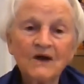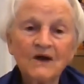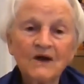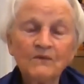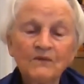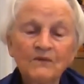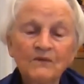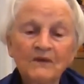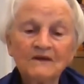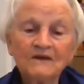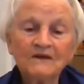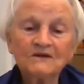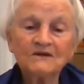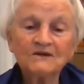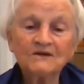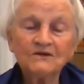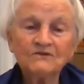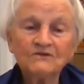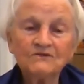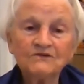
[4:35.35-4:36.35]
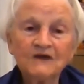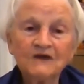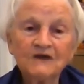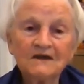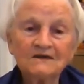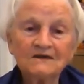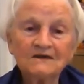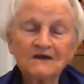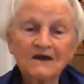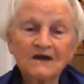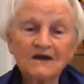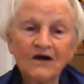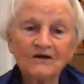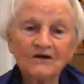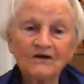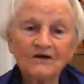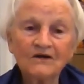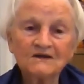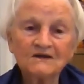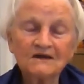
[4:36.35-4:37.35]
we went to Jay's class
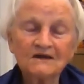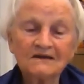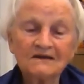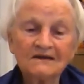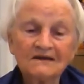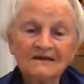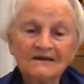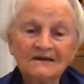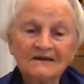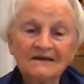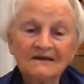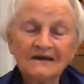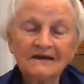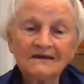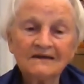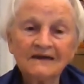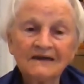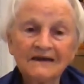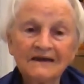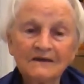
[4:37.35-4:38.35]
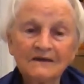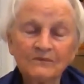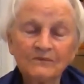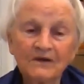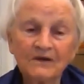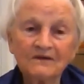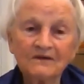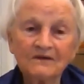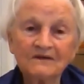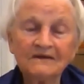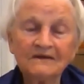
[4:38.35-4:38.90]
in Kenilworth.